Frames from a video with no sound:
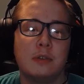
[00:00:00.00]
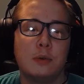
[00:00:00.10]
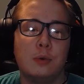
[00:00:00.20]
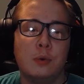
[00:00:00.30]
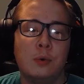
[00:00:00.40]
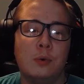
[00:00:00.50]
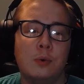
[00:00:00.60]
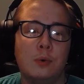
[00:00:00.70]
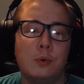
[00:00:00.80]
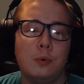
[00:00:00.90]

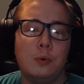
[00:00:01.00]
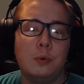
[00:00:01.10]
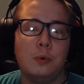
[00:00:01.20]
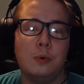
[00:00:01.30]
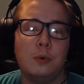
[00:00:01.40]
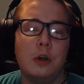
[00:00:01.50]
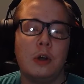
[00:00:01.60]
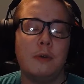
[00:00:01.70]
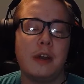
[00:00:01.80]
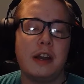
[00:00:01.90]
Ooh,
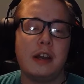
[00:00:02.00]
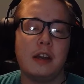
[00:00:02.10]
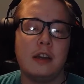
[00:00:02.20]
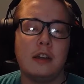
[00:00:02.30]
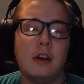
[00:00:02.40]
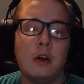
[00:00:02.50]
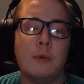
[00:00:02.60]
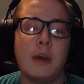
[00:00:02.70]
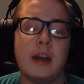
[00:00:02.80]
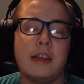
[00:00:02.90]

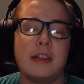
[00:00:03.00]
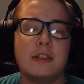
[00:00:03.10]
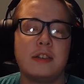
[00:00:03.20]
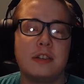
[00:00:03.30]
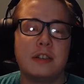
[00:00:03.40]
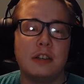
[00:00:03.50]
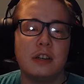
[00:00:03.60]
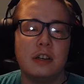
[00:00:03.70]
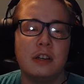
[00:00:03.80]
already this looks good.